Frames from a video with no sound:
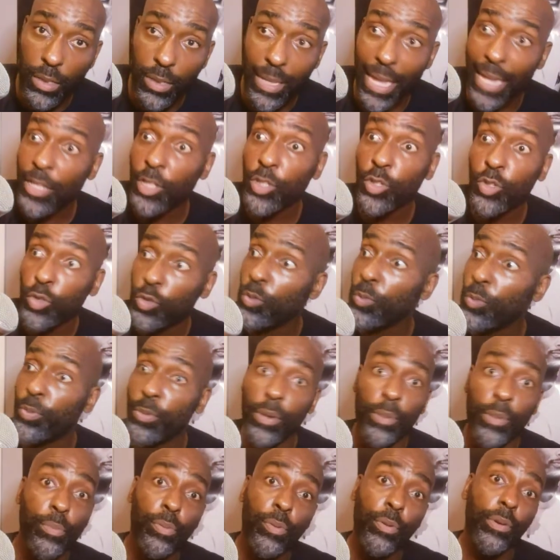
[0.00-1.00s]
That's
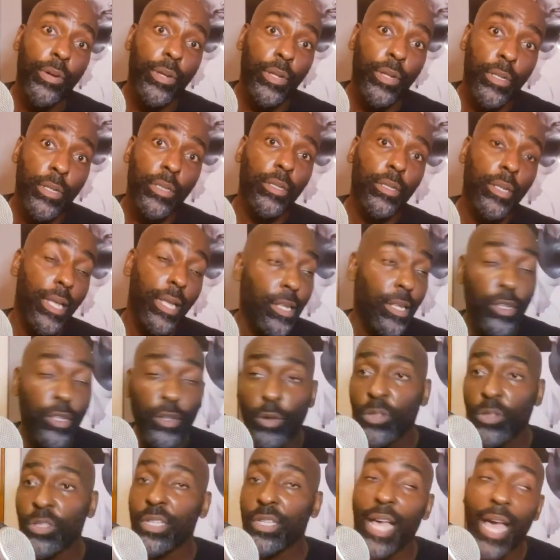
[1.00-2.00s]
super important. And
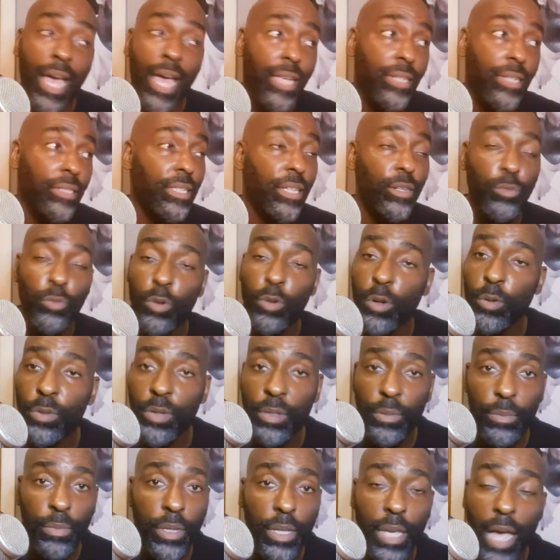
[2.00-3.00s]
those guys, they roll
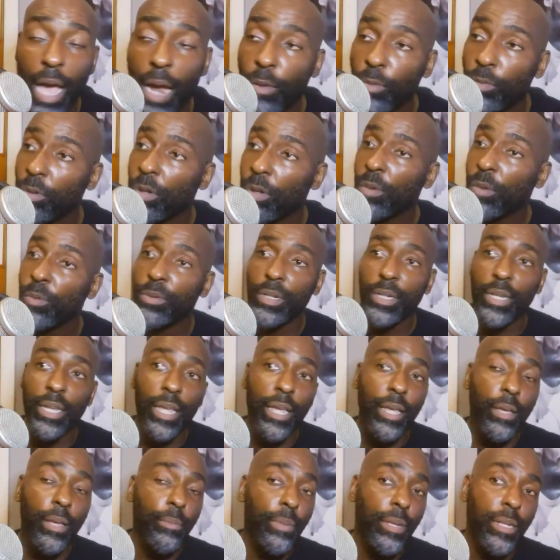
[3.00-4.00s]
with me, I roll with
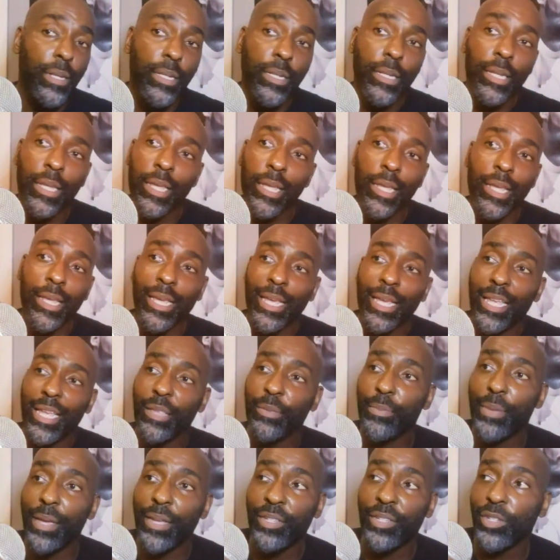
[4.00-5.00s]
them, and
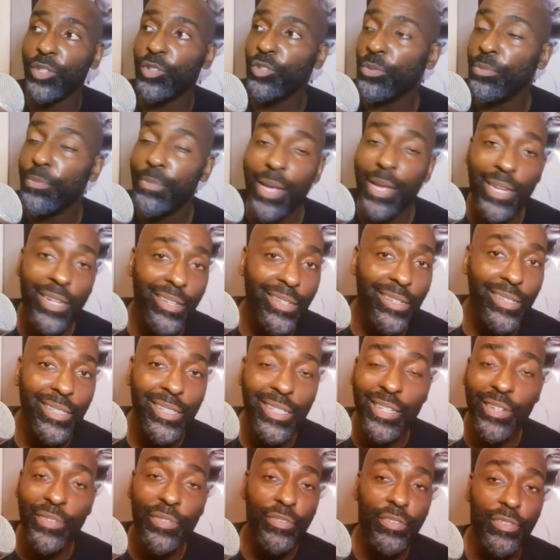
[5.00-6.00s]
it makes a tremendous
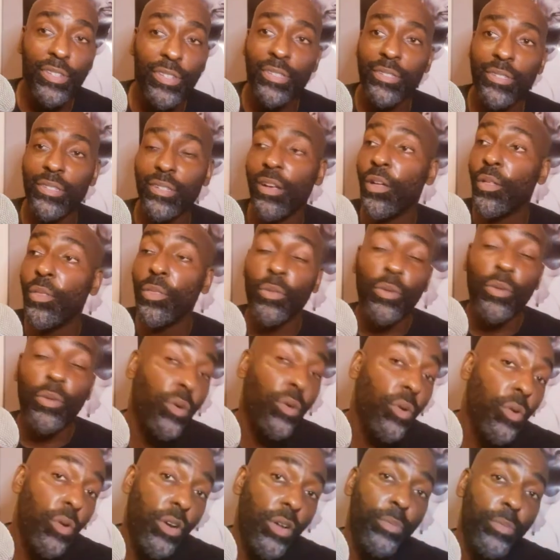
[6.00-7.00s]
difference on the
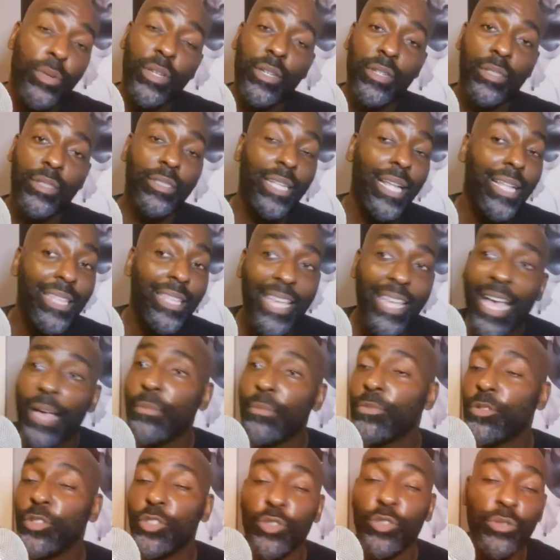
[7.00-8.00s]
court because that
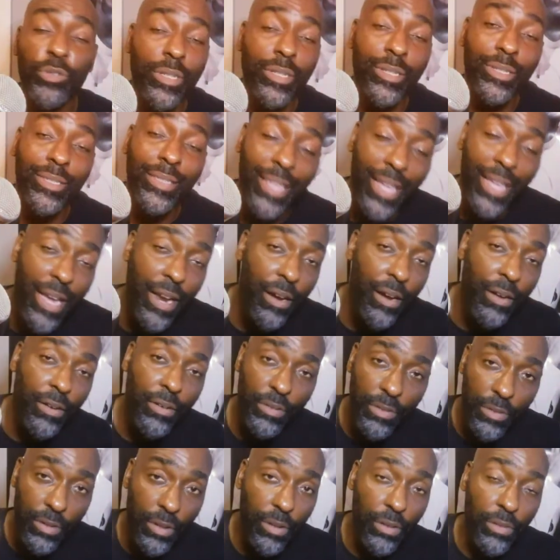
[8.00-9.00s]
chemistry is there,
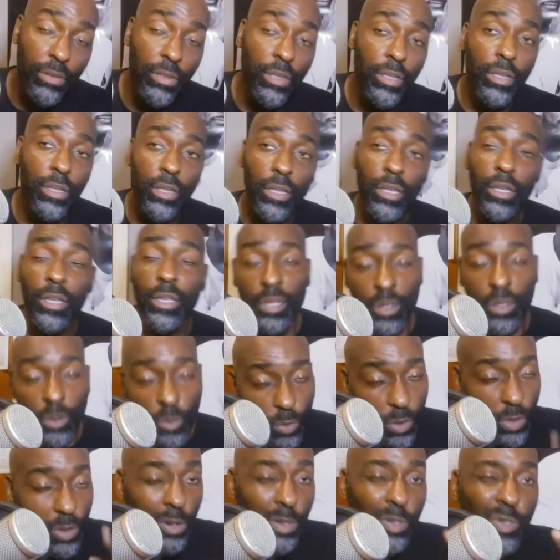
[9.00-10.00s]
you know.
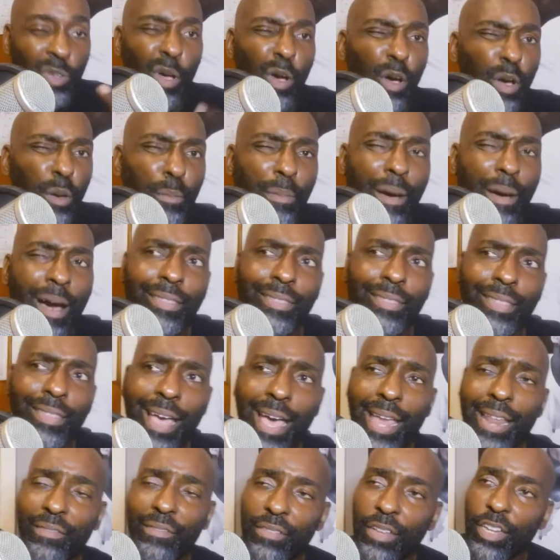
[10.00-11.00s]
We're going to talk about
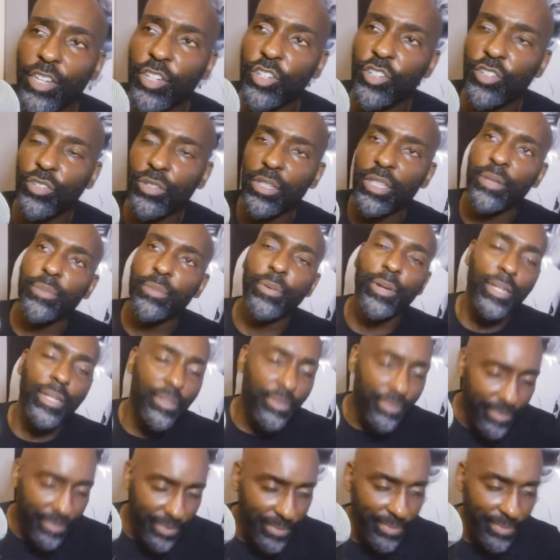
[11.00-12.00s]
that eventually, but...